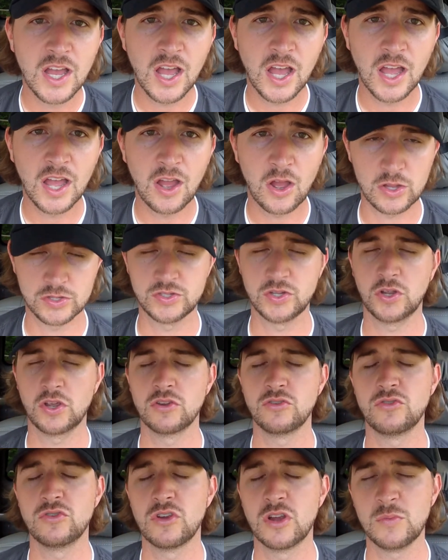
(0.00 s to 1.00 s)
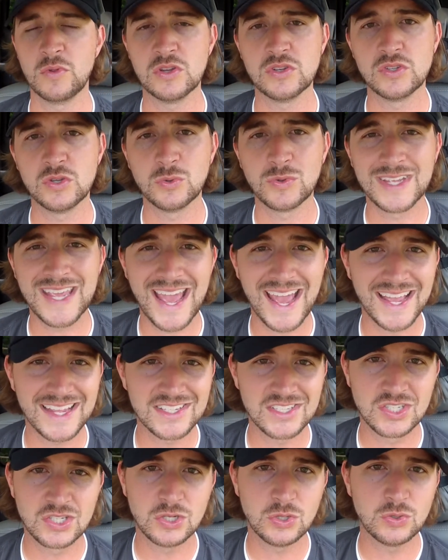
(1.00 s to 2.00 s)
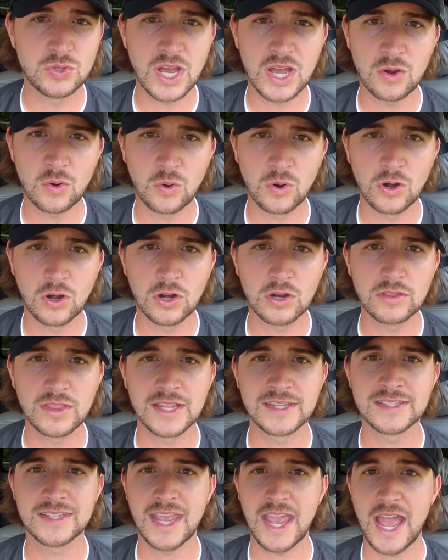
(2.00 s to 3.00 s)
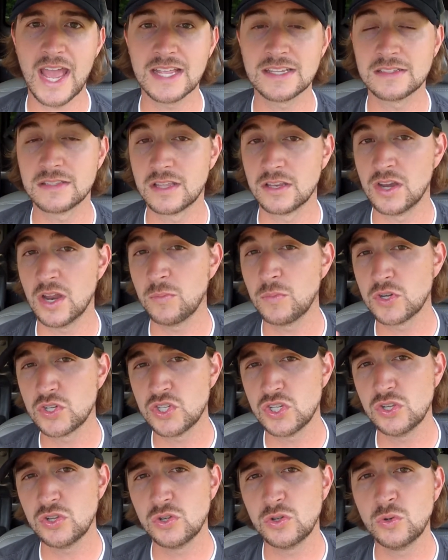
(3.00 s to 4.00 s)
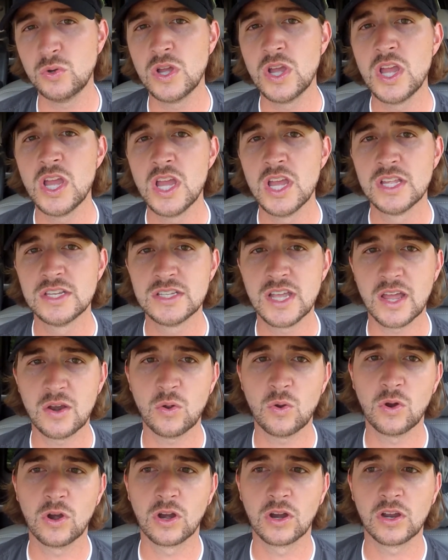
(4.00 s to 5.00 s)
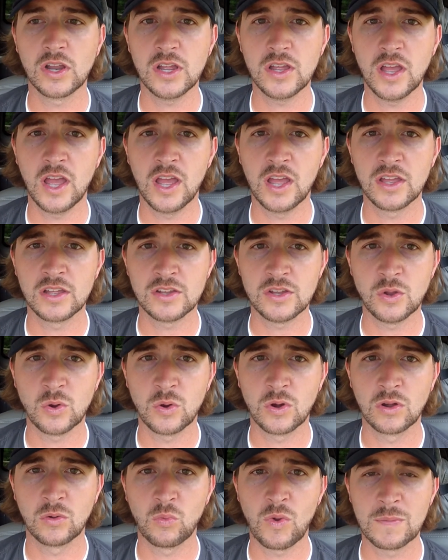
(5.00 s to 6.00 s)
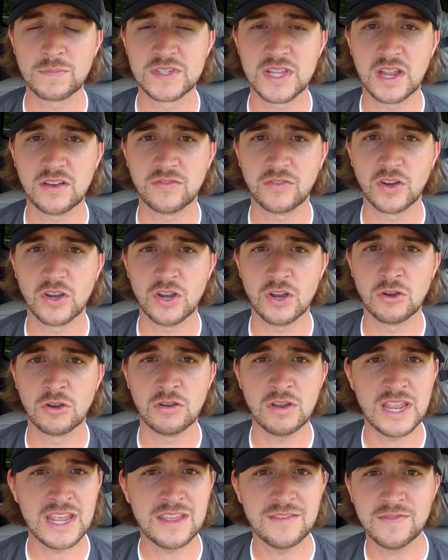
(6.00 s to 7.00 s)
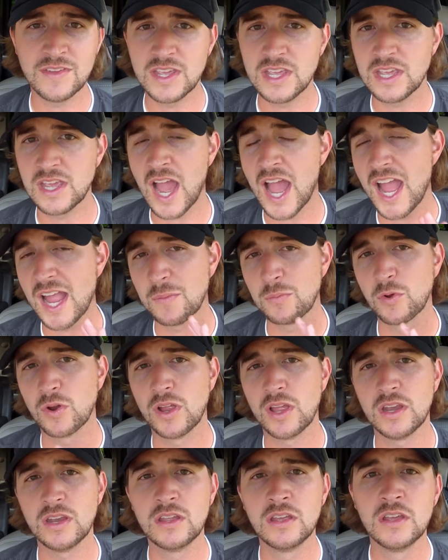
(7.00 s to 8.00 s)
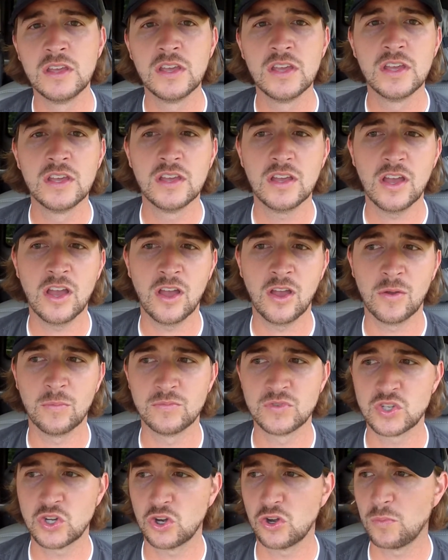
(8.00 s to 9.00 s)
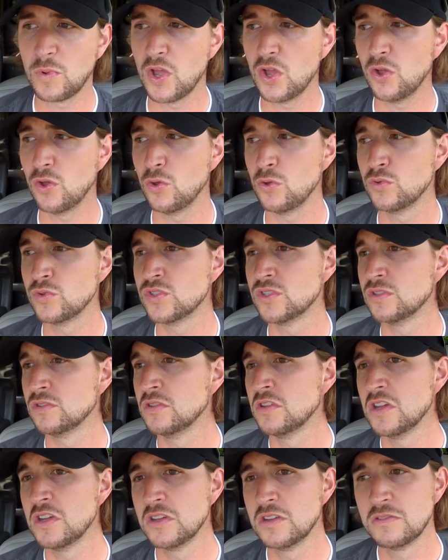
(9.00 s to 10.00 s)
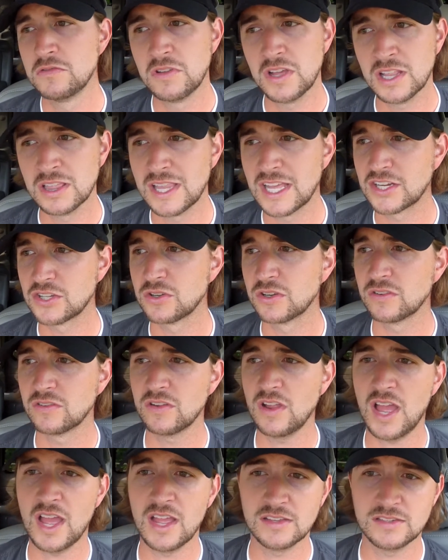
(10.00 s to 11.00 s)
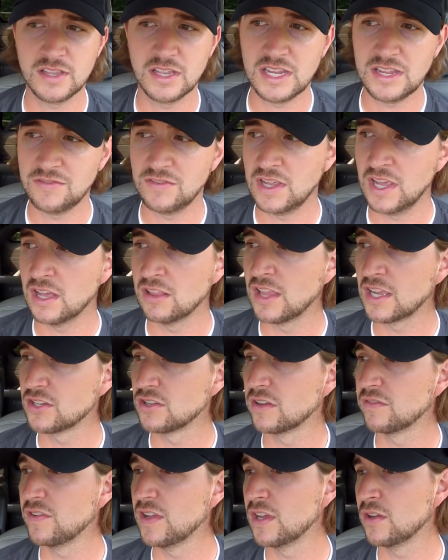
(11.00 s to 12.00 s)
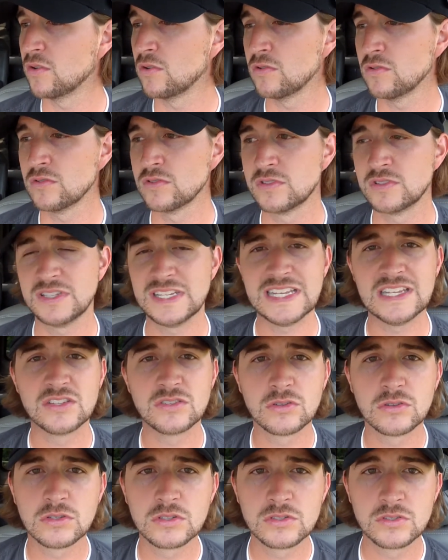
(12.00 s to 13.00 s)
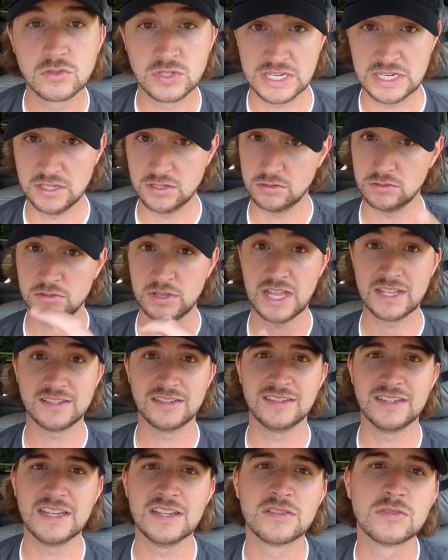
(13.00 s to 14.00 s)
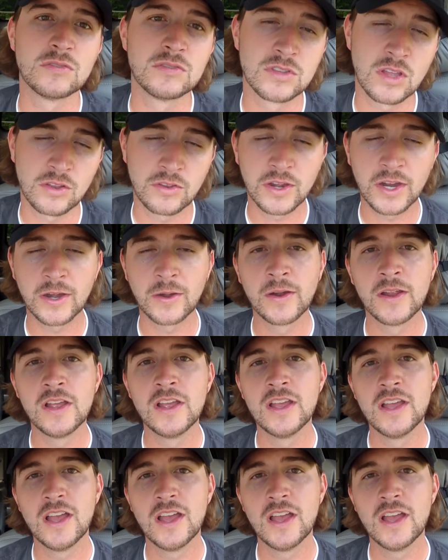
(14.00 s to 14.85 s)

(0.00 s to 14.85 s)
I also contribute to gas2.org. That's gas, the number 2.org, your website for your EV, hybrid, turbos, electric, I said EV, electric vehicles, diesels, lots of diesels on there.